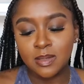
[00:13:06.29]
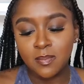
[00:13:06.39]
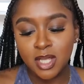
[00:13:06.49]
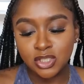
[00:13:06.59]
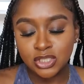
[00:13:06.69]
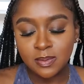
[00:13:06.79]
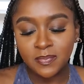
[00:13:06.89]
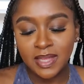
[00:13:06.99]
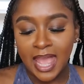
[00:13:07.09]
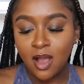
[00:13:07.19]
to measure
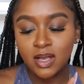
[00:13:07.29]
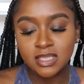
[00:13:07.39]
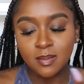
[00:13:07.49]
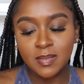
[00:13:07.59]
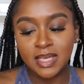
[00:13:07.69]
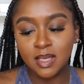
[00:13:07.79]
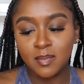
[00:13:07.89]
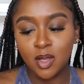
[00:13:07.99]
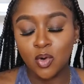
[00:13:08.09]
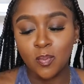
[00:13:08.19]
something out because I'm making
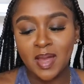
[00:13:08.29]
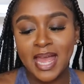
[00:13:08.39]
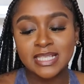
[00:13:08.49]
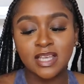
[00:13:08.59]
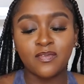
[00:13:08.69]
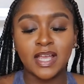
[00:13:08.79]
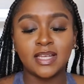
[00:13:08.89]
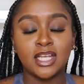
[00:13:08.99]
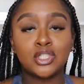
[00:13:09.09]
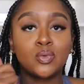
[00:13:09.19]
my own mask if I
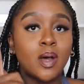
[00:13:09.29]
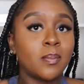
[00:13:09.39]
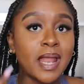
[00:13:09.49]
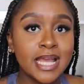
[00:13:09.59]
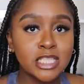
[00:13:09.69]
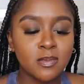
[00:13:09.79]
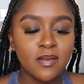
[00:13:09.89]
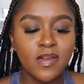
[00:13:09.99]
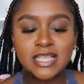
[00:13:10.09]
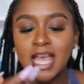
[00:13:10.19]
needed to apply it to my
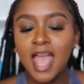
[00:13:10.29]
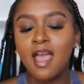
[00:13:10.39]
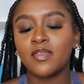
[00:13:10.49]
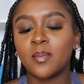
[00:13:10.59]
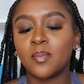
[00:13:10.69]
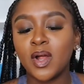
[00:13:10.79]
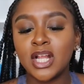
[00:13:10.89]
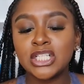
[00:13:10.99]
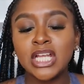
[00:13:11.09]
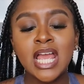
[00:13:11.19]
face I have the
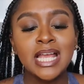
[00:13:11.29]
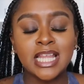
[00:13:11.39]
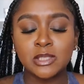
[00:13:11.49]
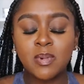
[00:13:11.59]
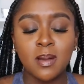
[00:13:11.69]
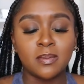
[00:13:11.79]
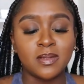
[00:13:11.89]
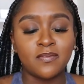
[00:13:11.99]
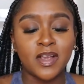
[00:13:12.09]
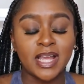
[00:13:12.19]
brush that's
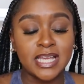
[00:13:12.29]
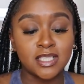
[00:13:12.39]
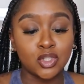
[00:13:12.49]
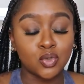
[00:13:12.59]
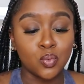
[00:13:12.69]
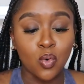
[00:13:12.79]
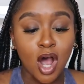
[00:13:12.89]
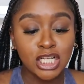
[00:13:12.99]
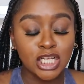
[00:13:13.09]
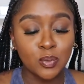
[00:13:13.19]
probably very easy to
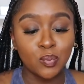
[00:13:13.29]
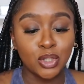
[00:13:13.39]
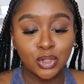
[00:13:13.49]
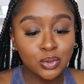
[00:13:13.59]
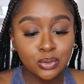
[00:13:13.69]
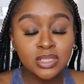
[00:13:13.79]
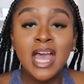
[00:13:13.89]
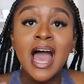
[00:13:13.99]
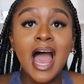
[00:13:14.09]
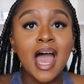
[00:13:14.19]
wash and reuse
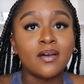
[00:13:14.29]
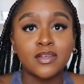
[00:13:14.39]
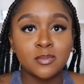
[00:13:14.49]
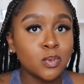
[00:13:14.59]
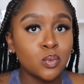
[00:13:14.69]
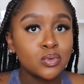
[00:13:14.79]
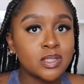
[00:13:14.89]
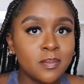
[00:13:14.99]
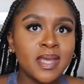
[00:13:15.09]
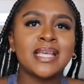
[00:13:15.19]
I have a spoon
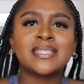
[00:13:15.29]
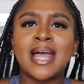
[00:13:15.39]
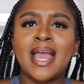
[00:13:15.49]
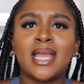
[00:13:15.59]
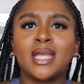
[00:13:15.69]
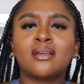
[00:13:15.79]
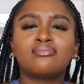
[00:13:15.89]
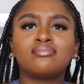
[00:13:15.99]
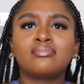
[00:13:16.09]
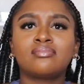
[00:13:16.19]
to mix like
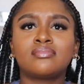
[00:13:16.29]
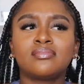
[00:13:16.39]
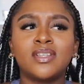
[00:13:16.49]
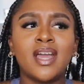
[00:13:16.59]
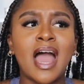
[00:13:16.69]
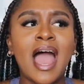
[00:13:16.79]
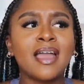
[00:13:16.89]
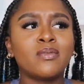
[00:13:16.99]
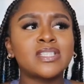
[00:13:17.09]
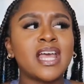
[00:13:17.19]
yeah,
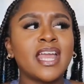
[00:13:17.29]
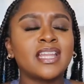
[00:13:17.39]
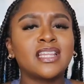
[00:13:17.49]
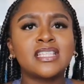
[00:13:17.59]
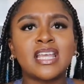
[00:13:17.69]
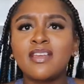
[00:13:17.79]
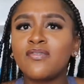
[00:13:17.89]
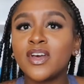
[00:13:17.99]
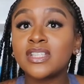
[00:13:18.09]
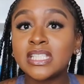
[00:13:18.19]
I was like this,
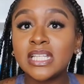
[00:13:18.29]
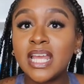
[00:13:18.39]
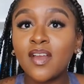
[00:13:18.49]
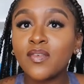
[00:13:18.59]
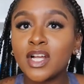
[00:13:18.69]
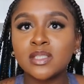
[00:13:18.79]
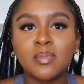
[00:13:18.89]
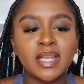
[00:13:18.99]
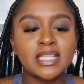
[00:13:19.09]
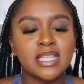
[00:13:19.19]
it felt silly at first,
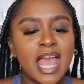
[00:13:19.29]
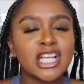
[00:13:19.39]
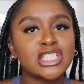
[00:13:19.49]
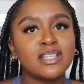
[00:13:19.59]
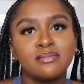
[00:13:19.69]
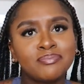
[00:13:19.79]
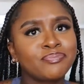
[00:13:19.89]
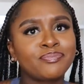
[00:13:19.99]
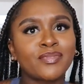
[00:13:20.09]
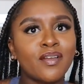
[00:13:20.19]
but it's actually
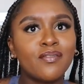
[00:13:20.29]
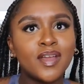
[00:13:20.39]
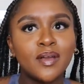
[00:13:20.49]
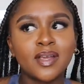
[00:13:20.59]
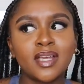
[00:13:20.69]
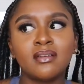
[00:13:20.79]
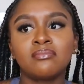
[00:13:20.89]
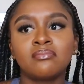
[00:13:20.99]
very